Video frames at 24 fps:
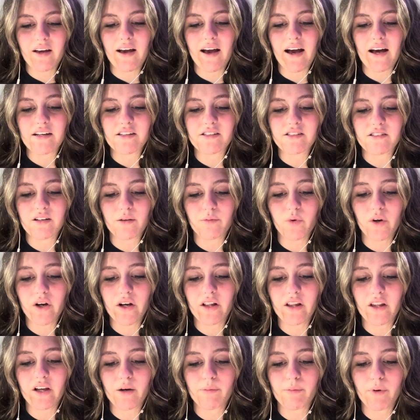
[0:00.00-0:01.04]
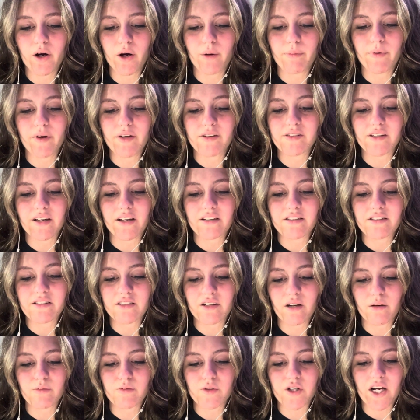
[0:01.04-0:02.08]
Has somewhat clear purpose and
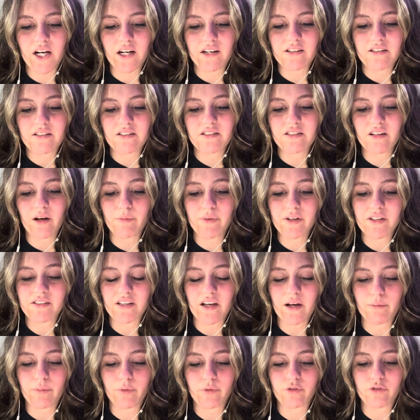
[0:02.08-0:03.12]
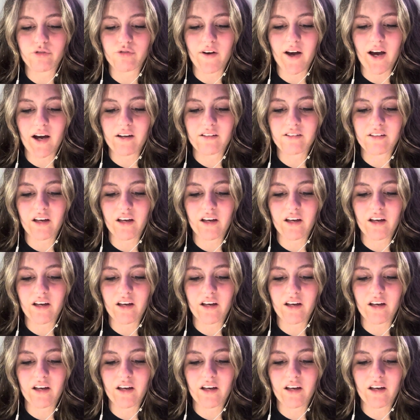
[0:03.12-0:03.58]
subject, some examples, facts,